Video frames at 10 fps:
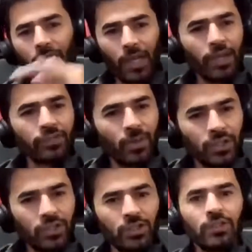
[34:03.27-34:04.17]
They can ask
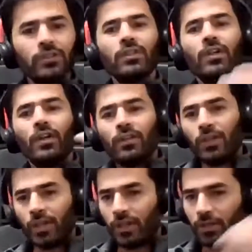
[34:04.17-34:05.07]
questions.
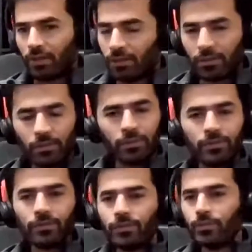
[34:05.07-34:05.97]
They
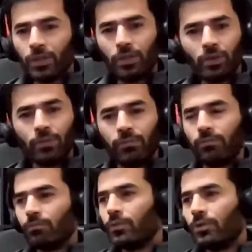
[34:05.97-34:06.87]
can,
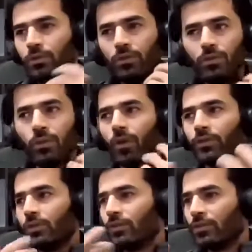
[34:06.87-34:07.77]
do
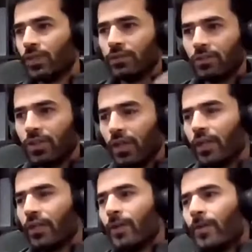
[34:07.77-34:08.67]
all sorts of things. So they're
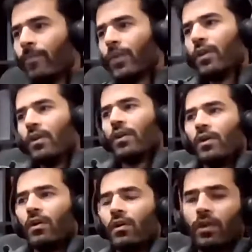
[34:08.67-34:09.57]
like,
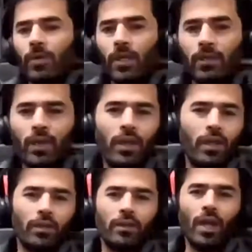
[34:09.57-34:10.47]
okay, man,
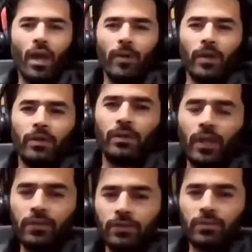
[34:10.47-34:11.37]
hey, yeah, man,
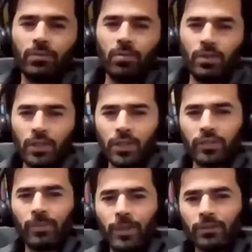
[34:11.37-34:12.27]
that's really
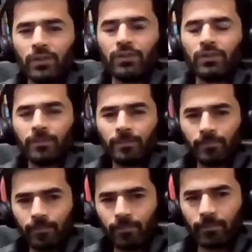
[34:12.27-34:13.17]
expensive.
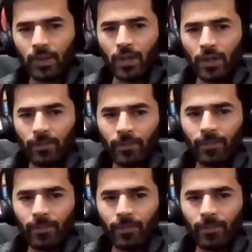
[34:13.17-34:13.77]
Okay.